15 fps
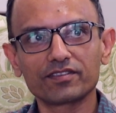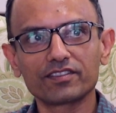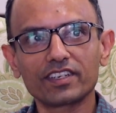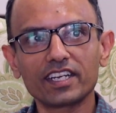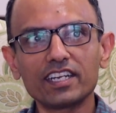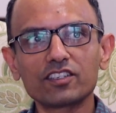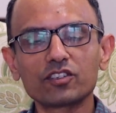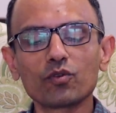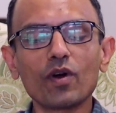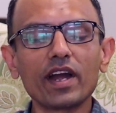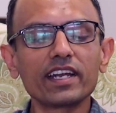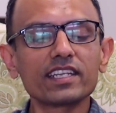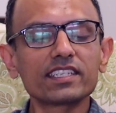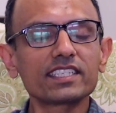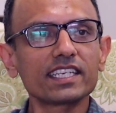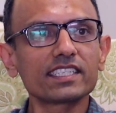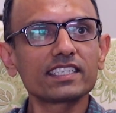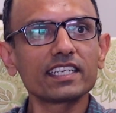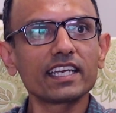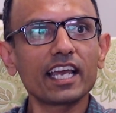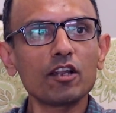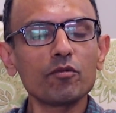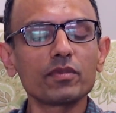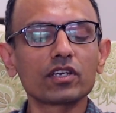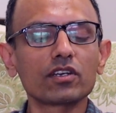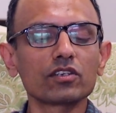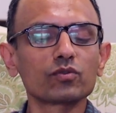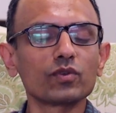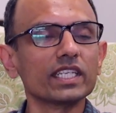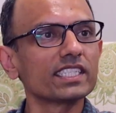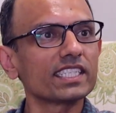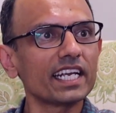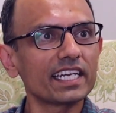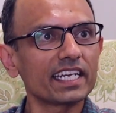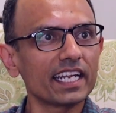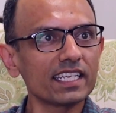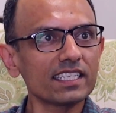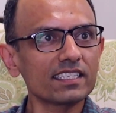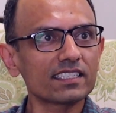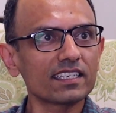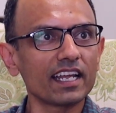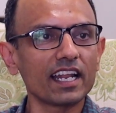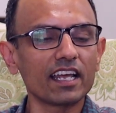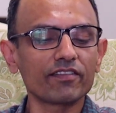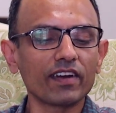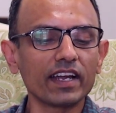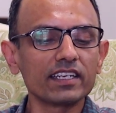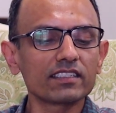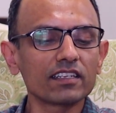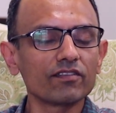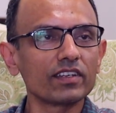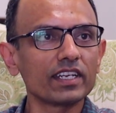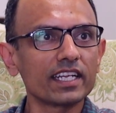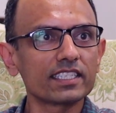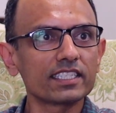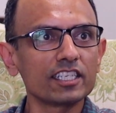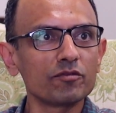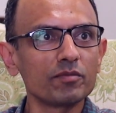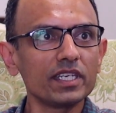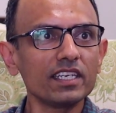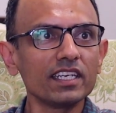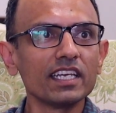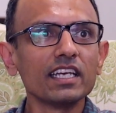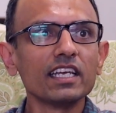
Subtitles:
Right? So why does testing help? Because once I test and I find someone has TB,